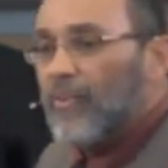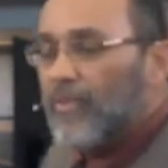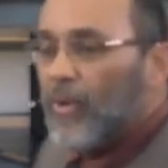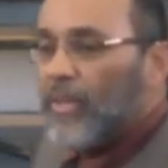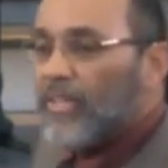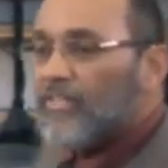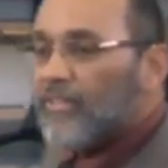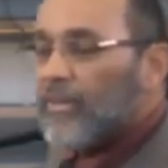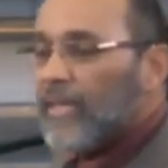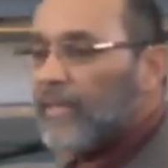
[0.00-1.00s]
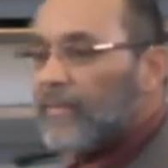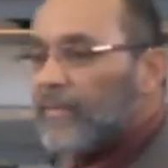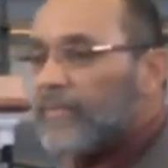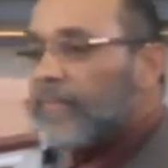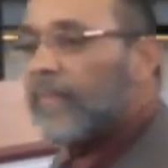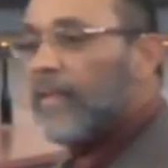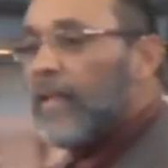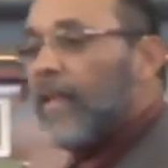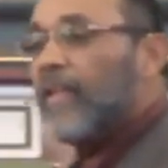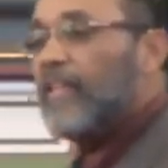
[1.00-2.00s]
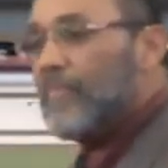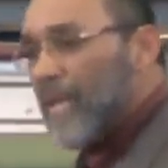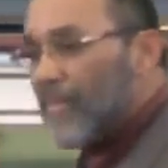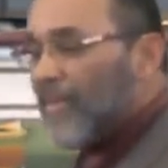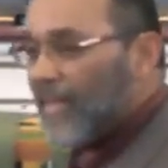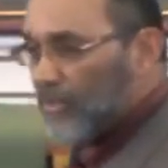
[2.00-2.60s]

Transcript: your history, and then maybe that'll